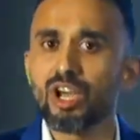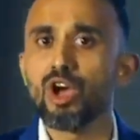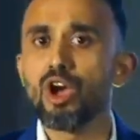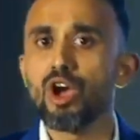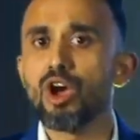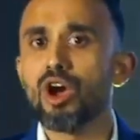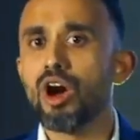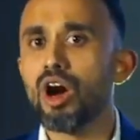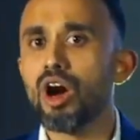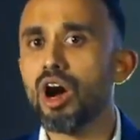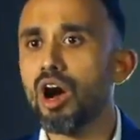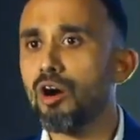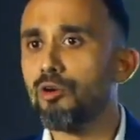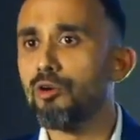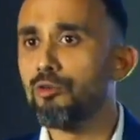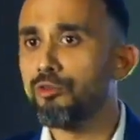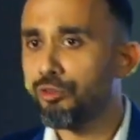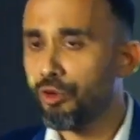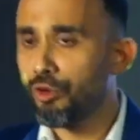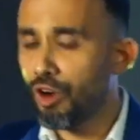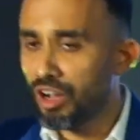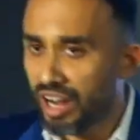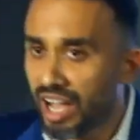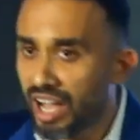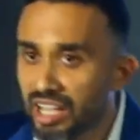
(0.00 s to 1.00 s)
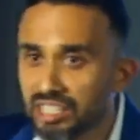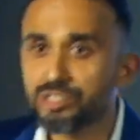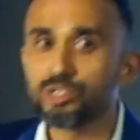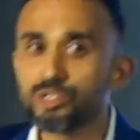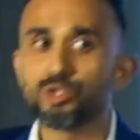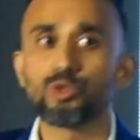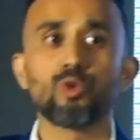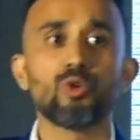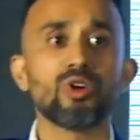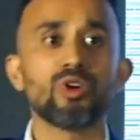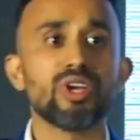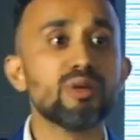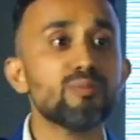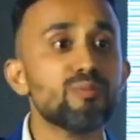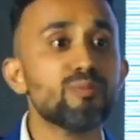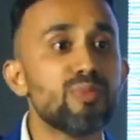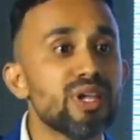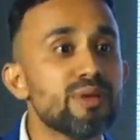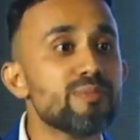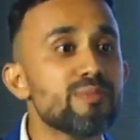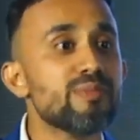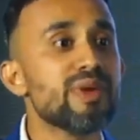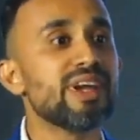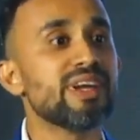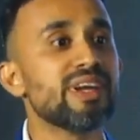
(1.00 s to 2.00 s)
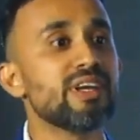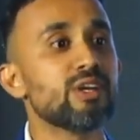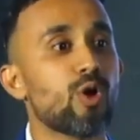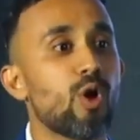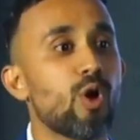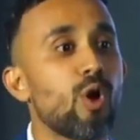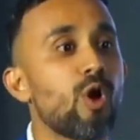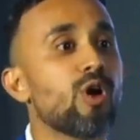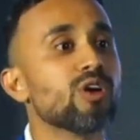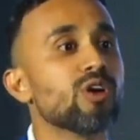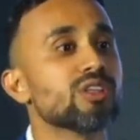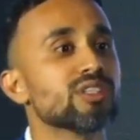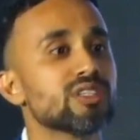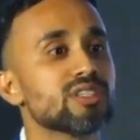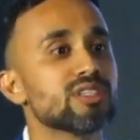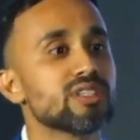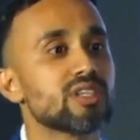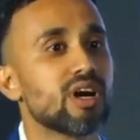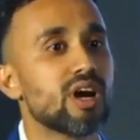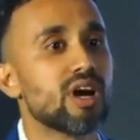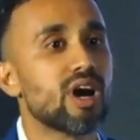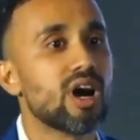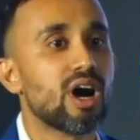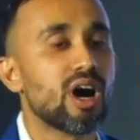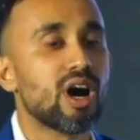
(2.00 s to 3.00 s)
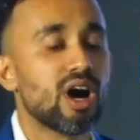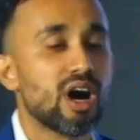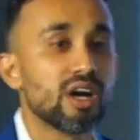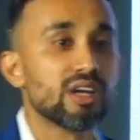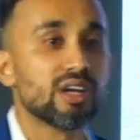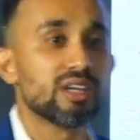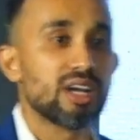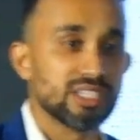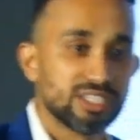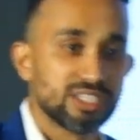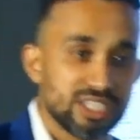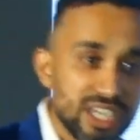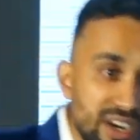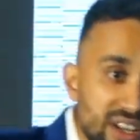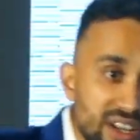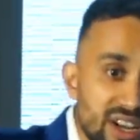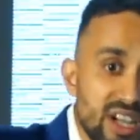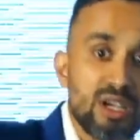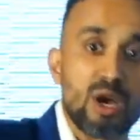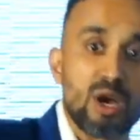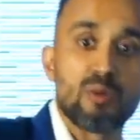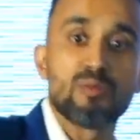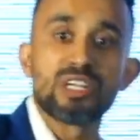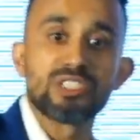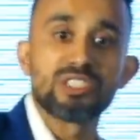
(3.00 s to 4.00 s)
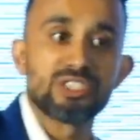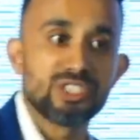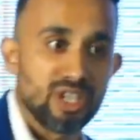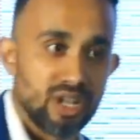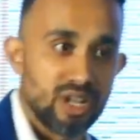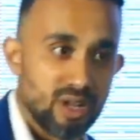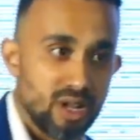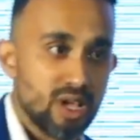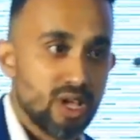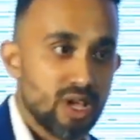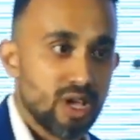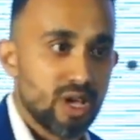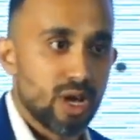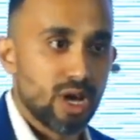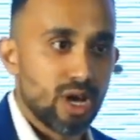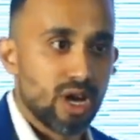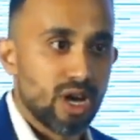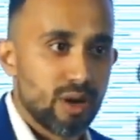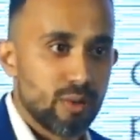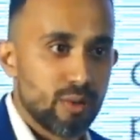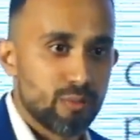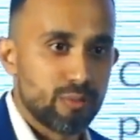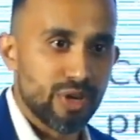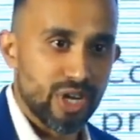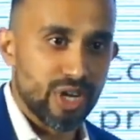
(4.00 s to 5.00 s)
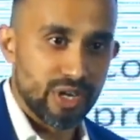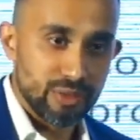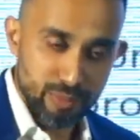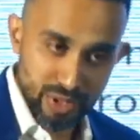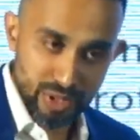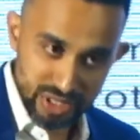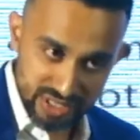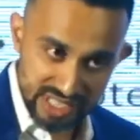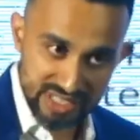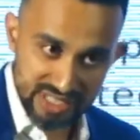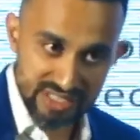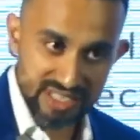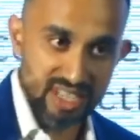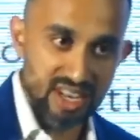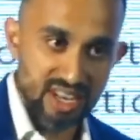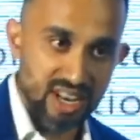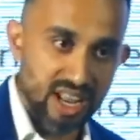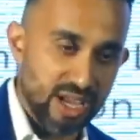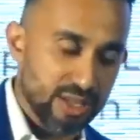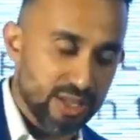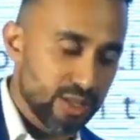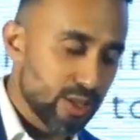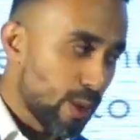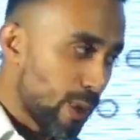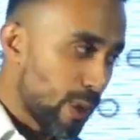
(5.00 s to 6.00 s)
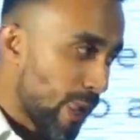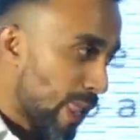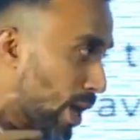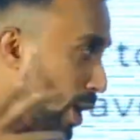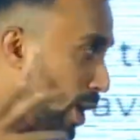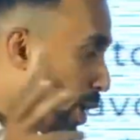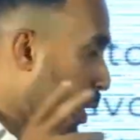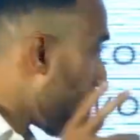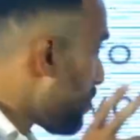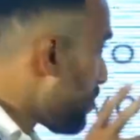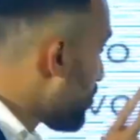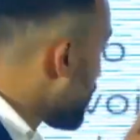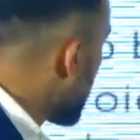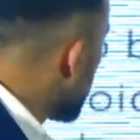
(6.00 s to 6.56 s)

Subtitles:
for us to implement on a general commercial processing line. The